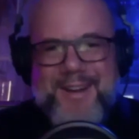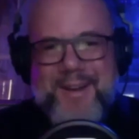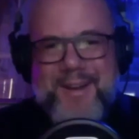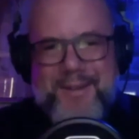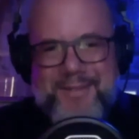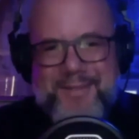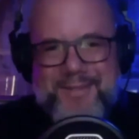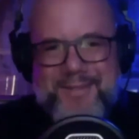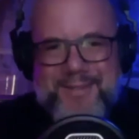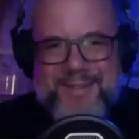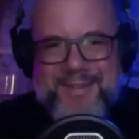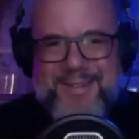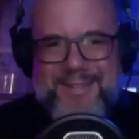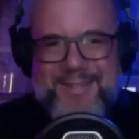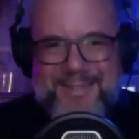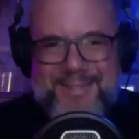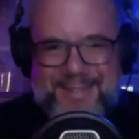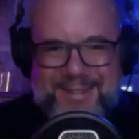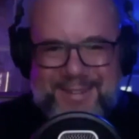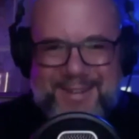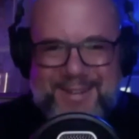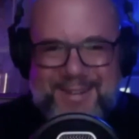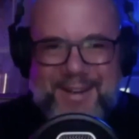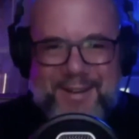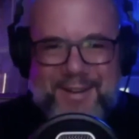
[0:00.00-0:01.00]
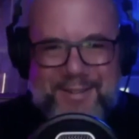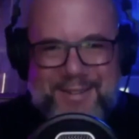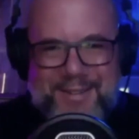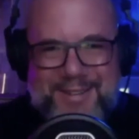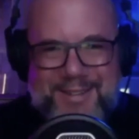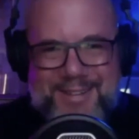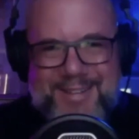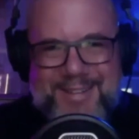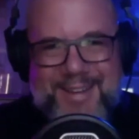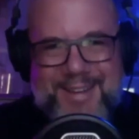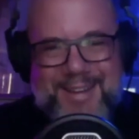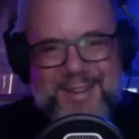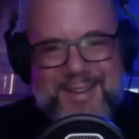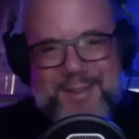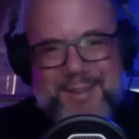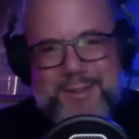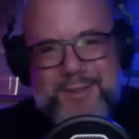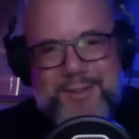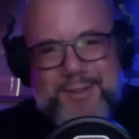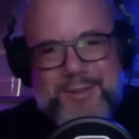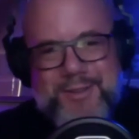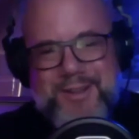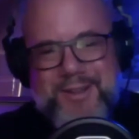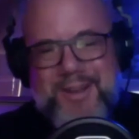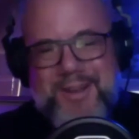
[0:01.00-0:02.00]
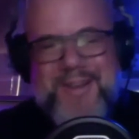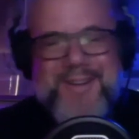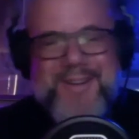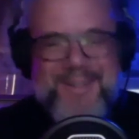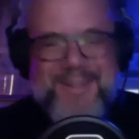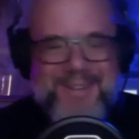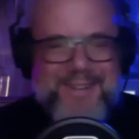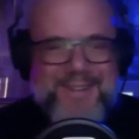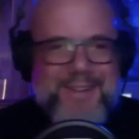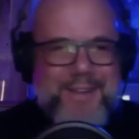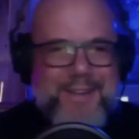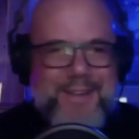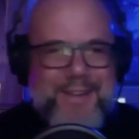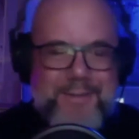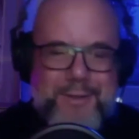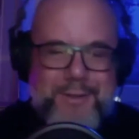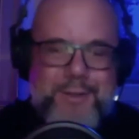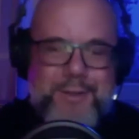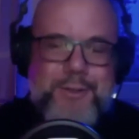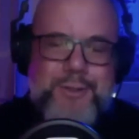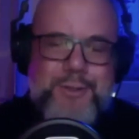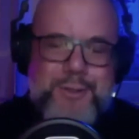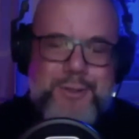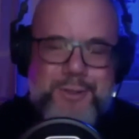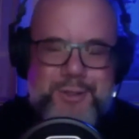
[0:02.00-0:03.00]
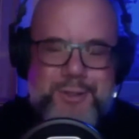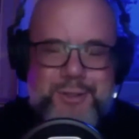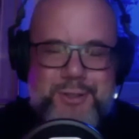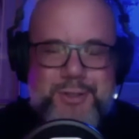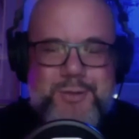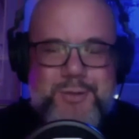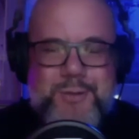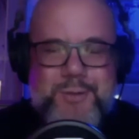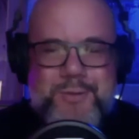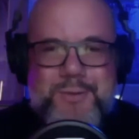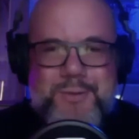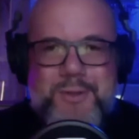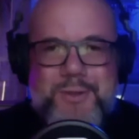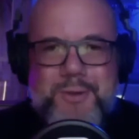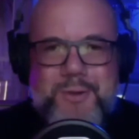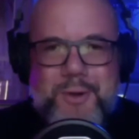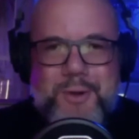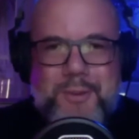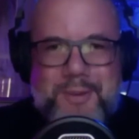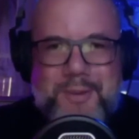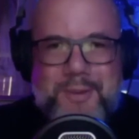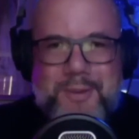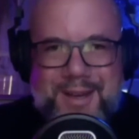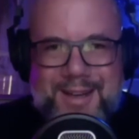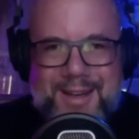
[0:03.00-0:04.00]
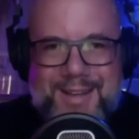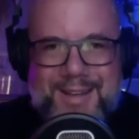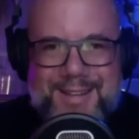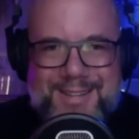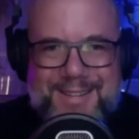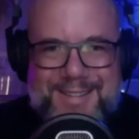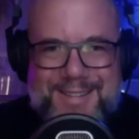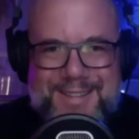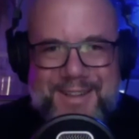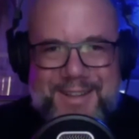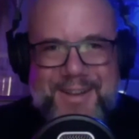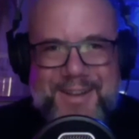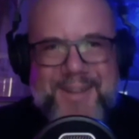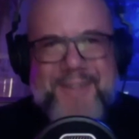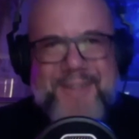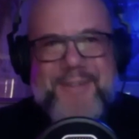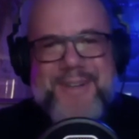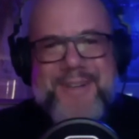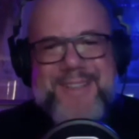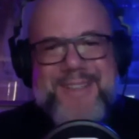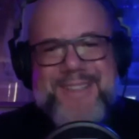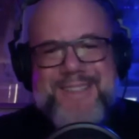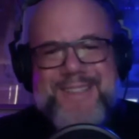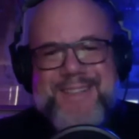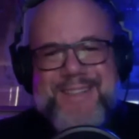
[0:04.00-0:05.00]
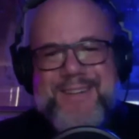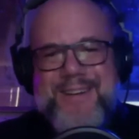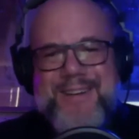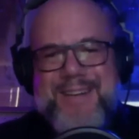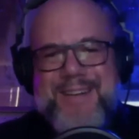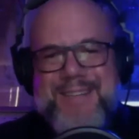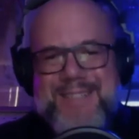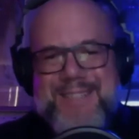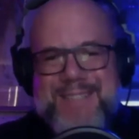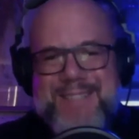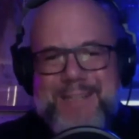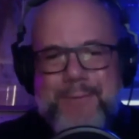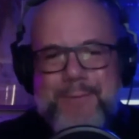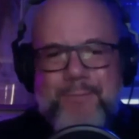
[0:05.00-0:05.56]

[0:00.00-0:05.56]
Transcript: cold water. Yeah, like you, you, you choose to swim to Robben Island, so, which is crazy.